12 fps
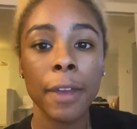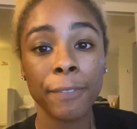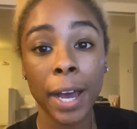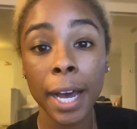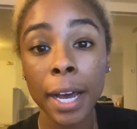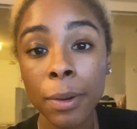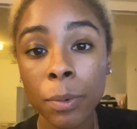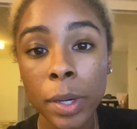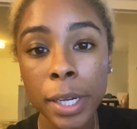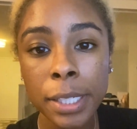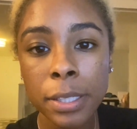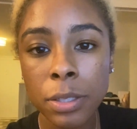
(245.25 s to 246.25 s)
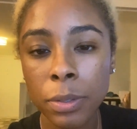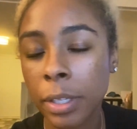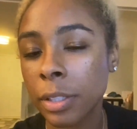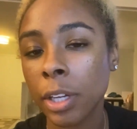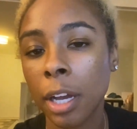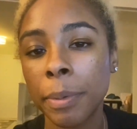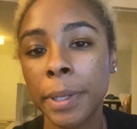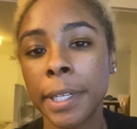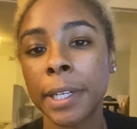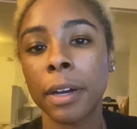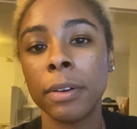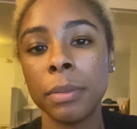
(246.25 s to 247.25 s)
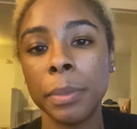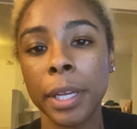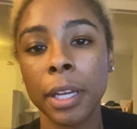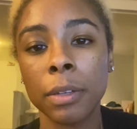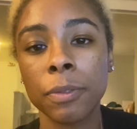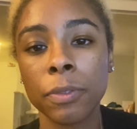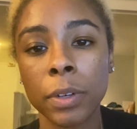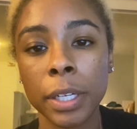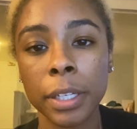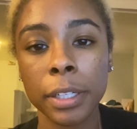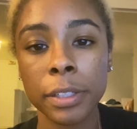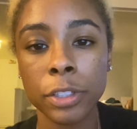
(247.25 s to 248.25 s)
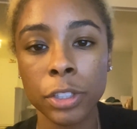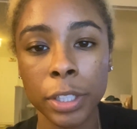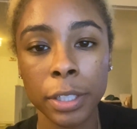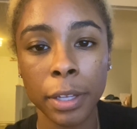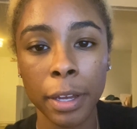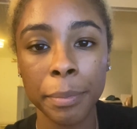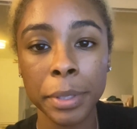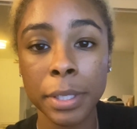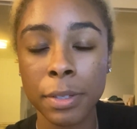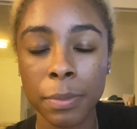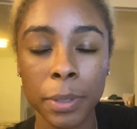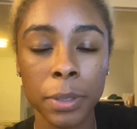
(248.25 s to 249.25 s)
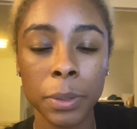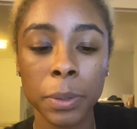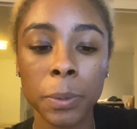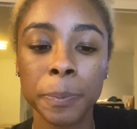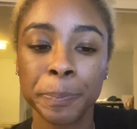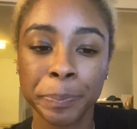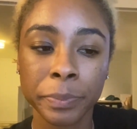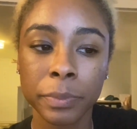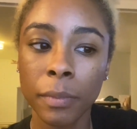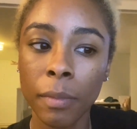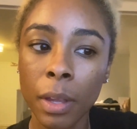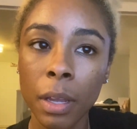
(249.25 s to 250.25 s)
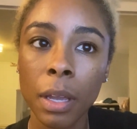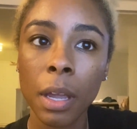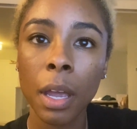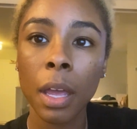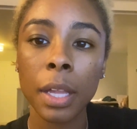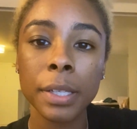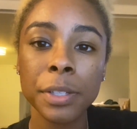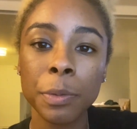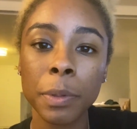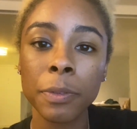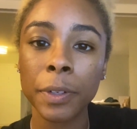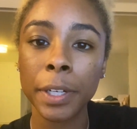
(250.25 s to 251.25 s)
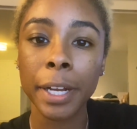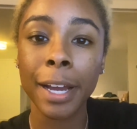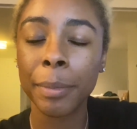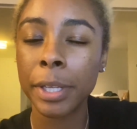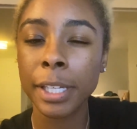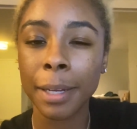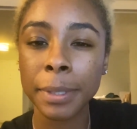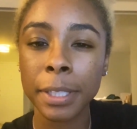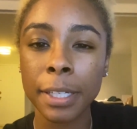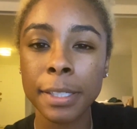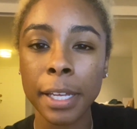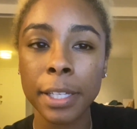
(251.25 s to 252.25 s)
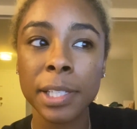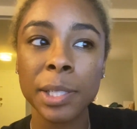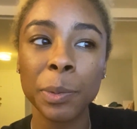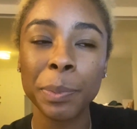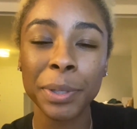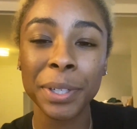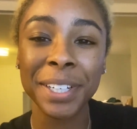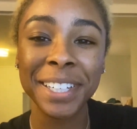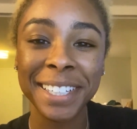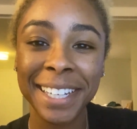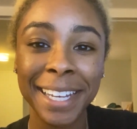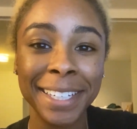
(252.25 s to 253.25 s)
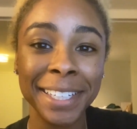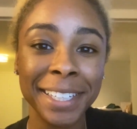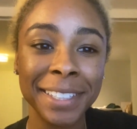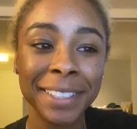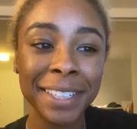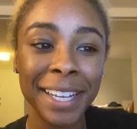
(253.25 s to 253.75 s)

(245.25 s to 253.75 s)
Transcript: if I was to get a job here, I would be a front end engineer, and that'd be super cool and super fun. How many times can I say super and an,